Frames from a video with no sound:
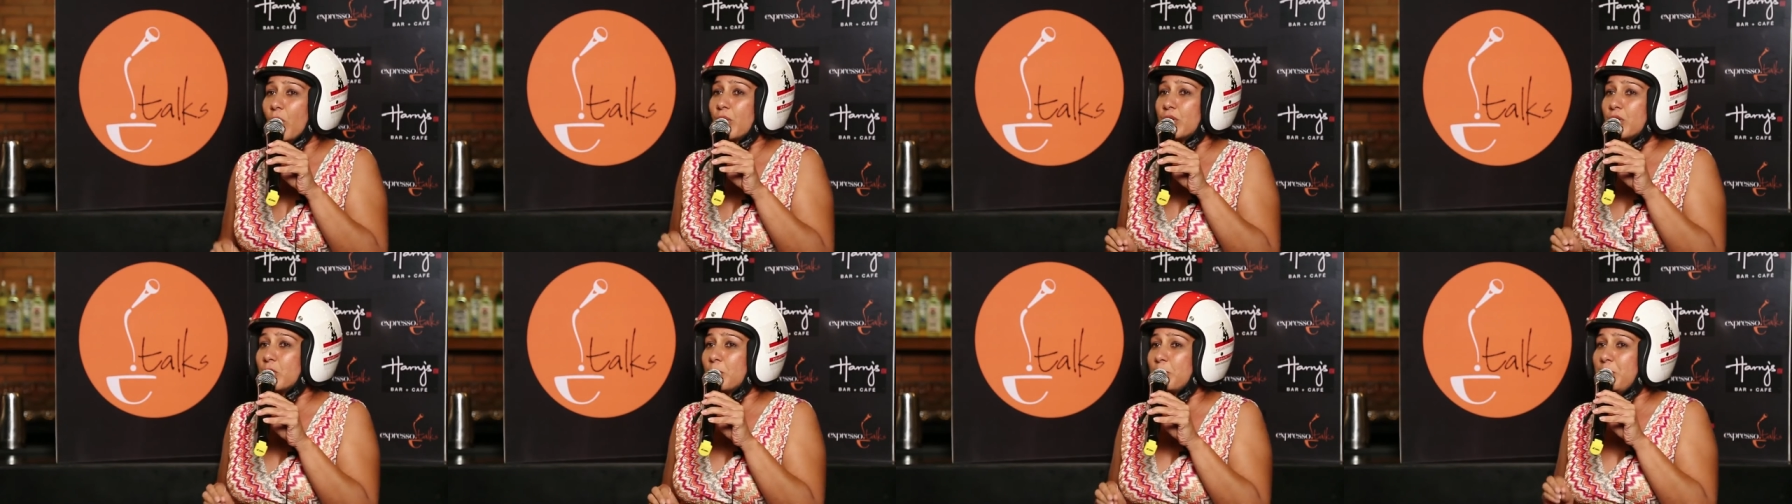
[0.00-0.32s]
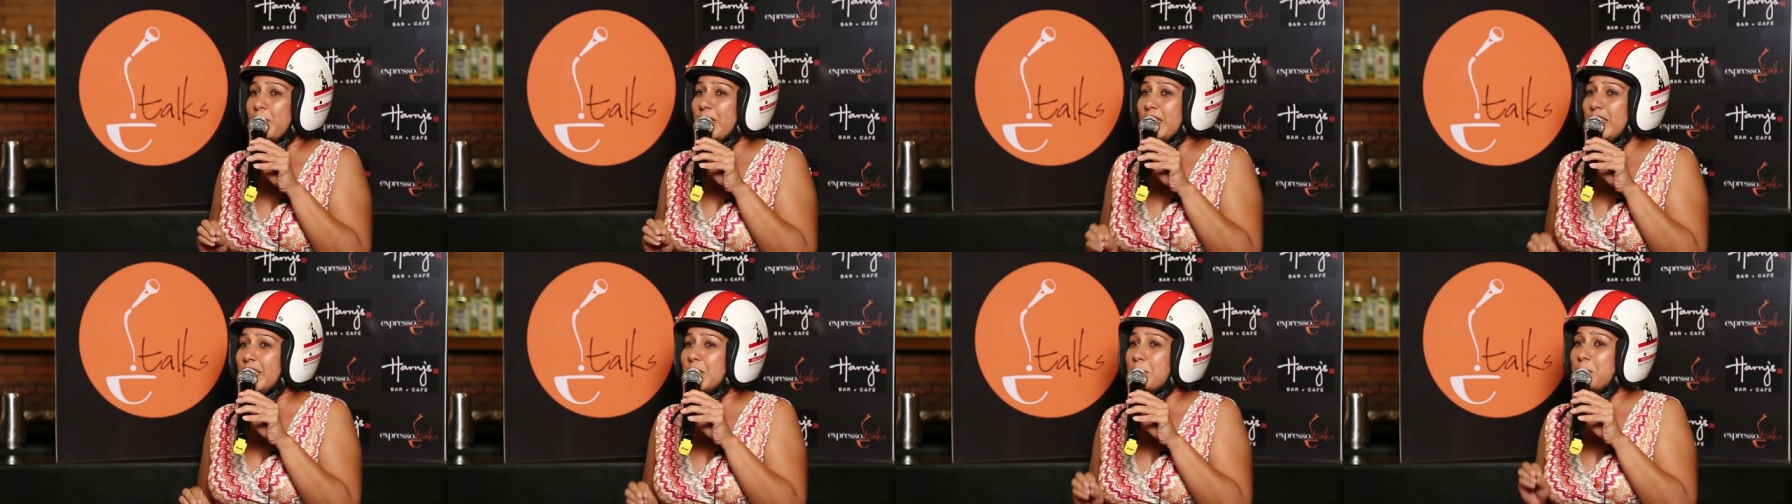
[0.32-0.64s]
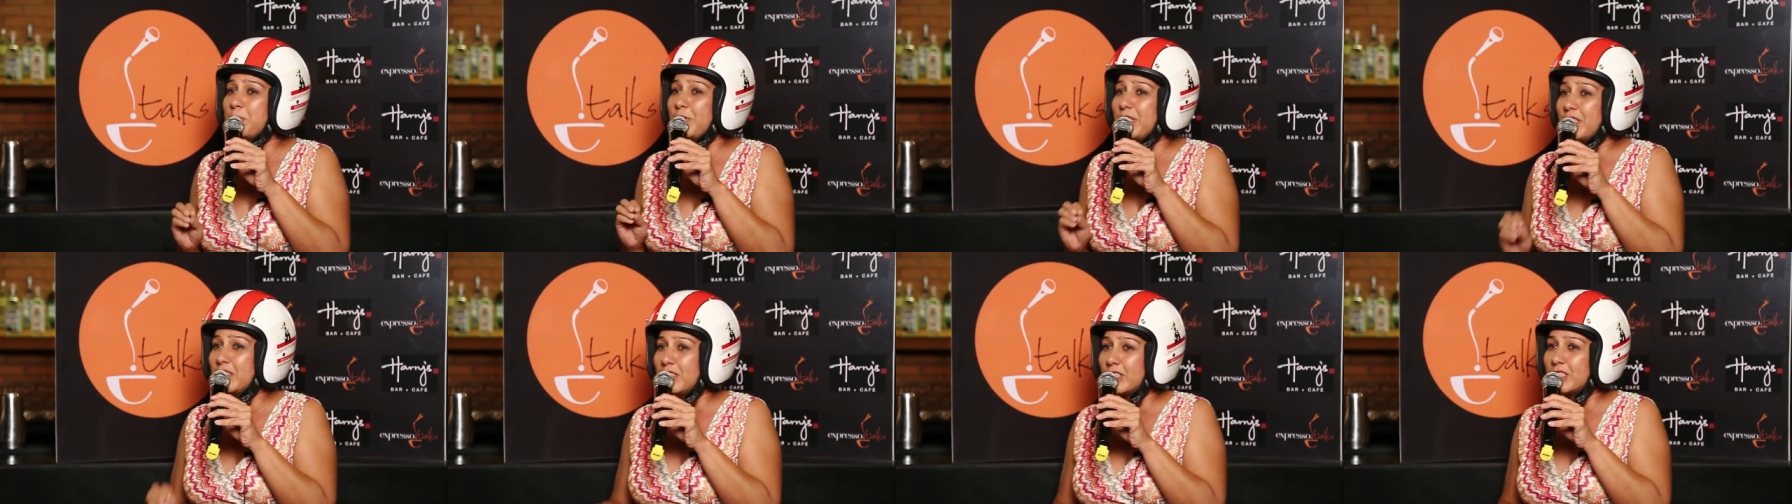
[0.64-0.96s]

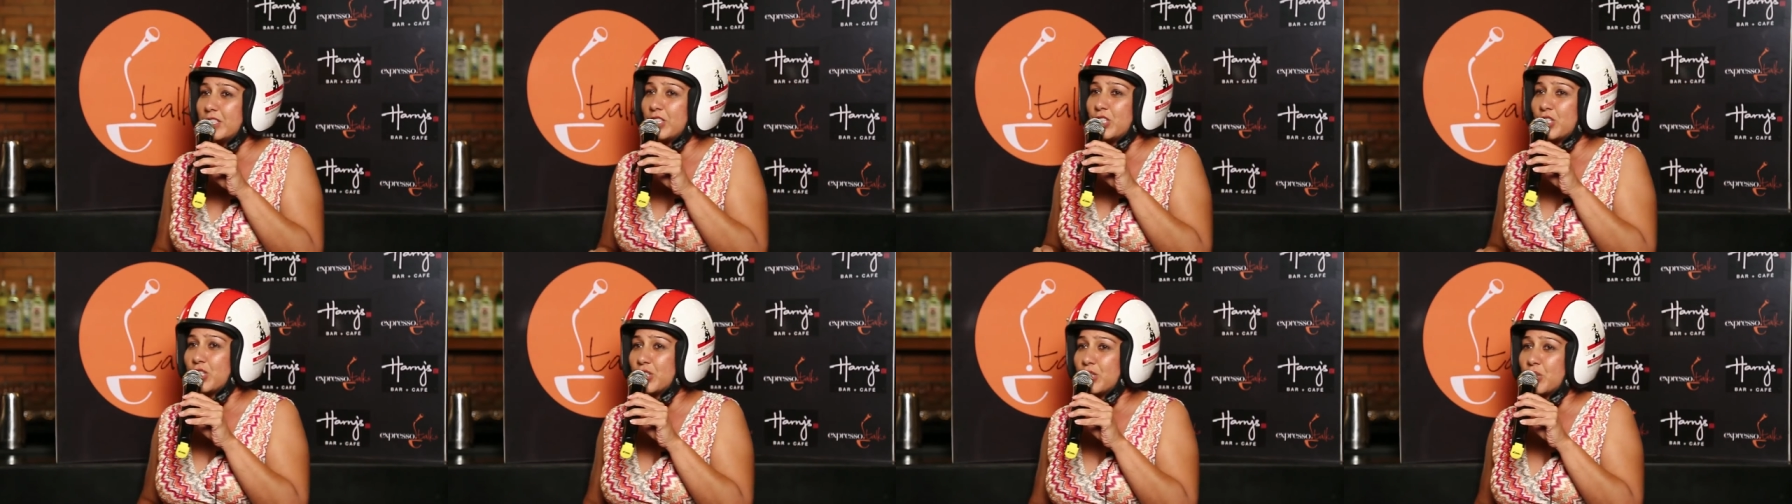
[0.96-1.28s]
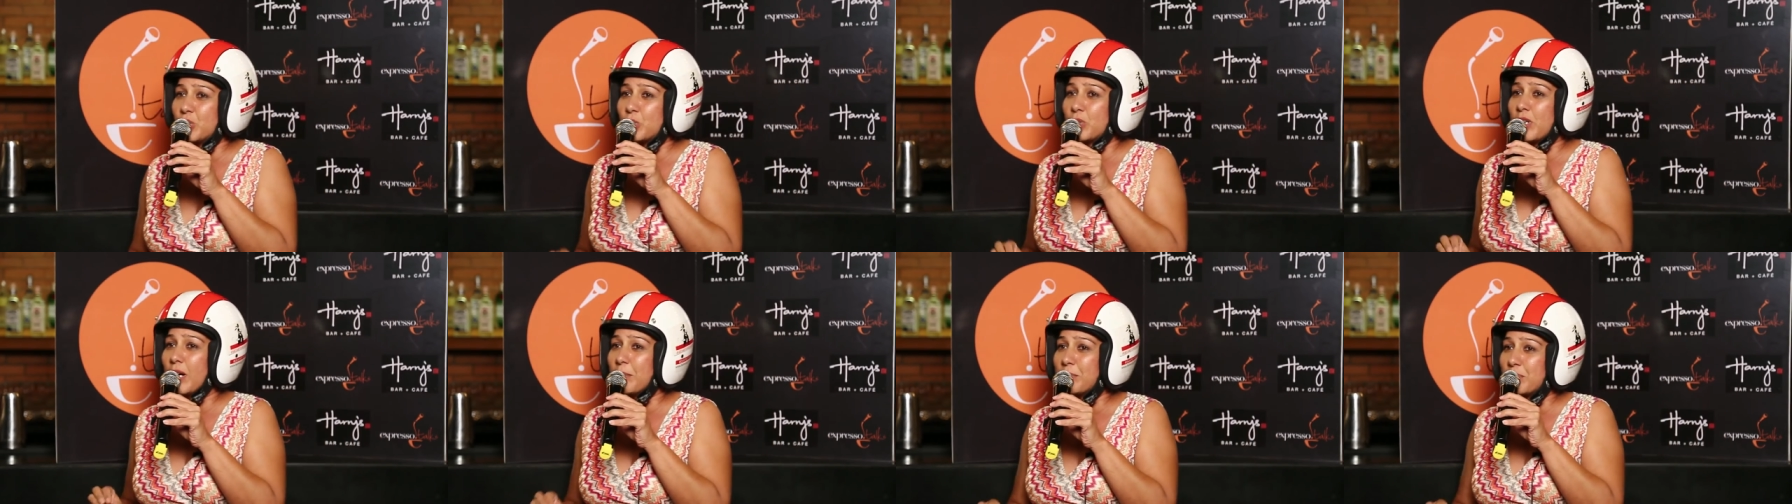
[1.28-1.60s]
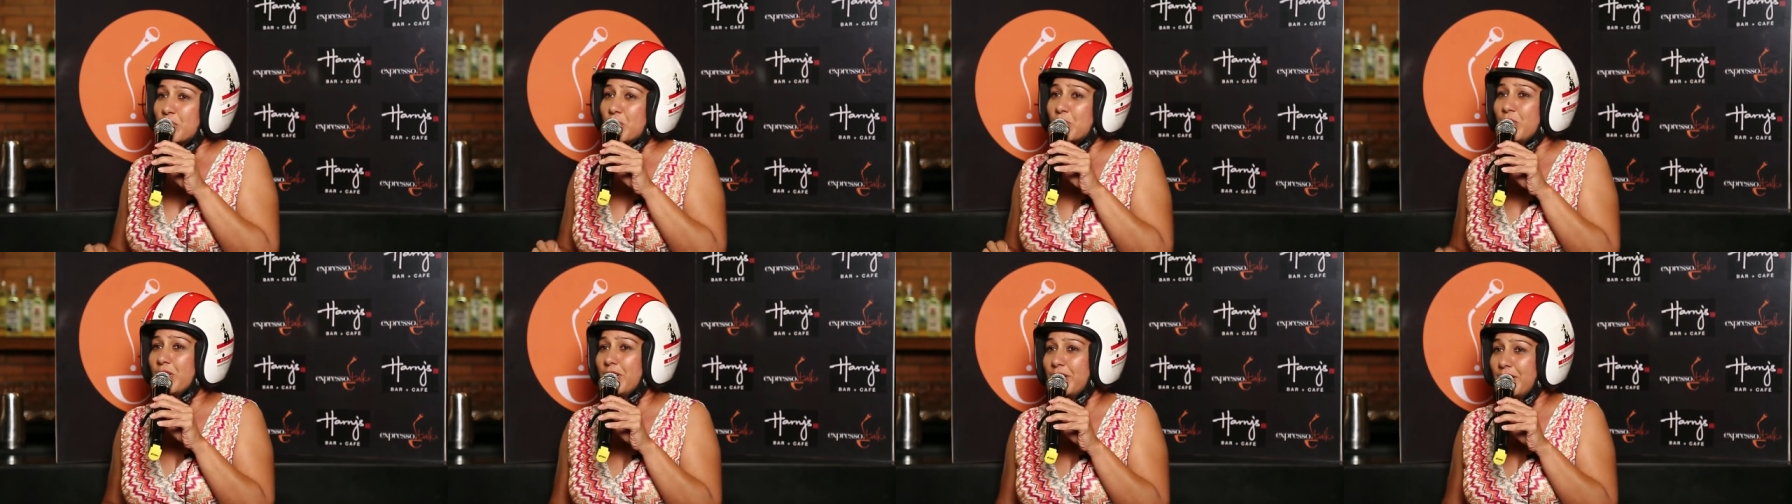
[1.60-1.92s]
orthopedic pediatrician to
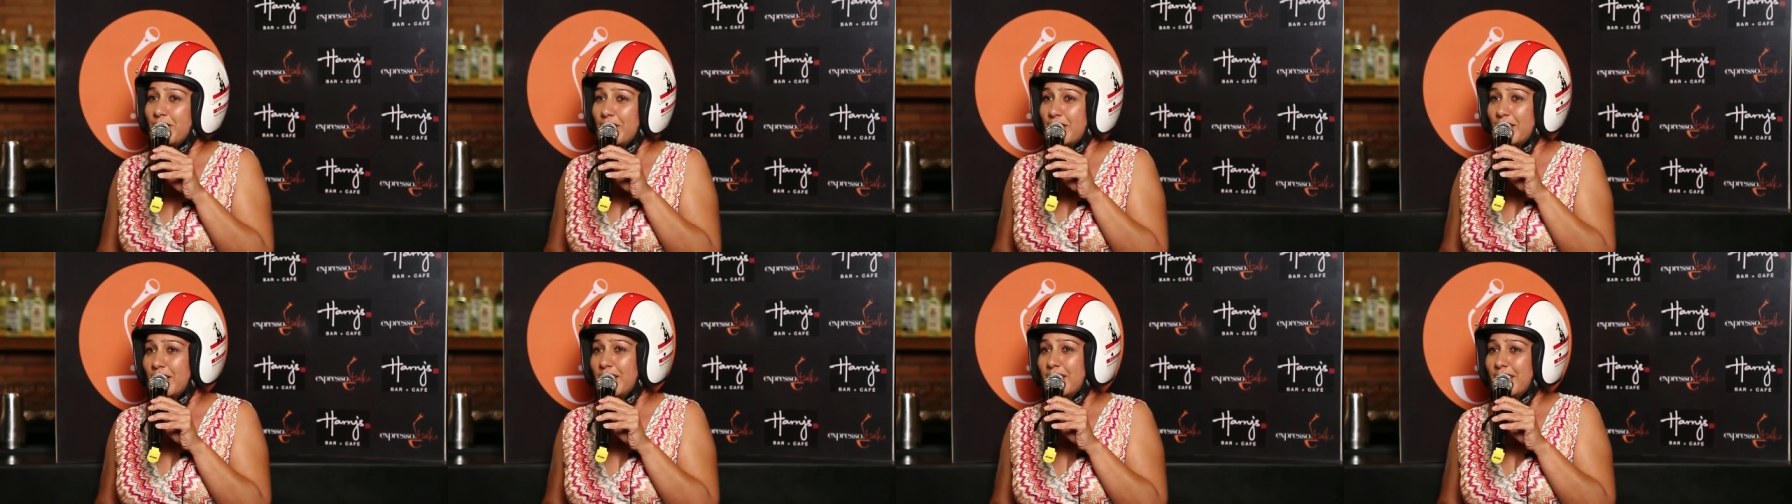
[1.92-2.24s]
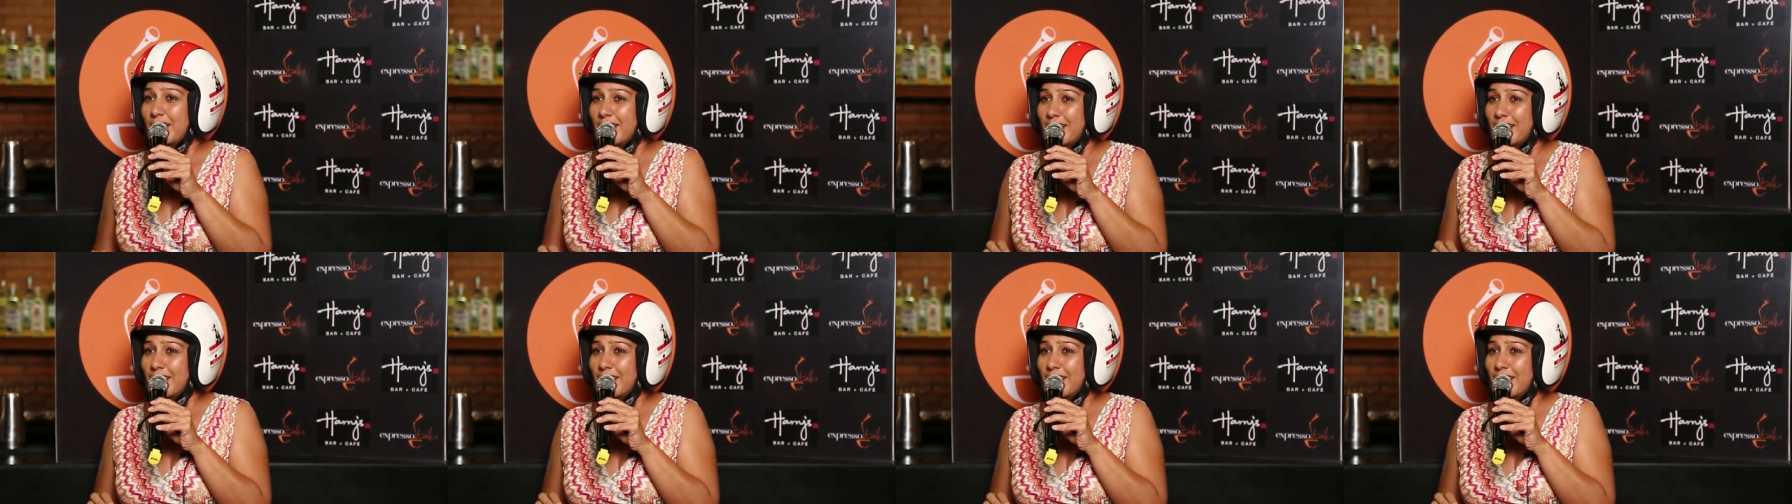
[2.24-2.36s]
come to her.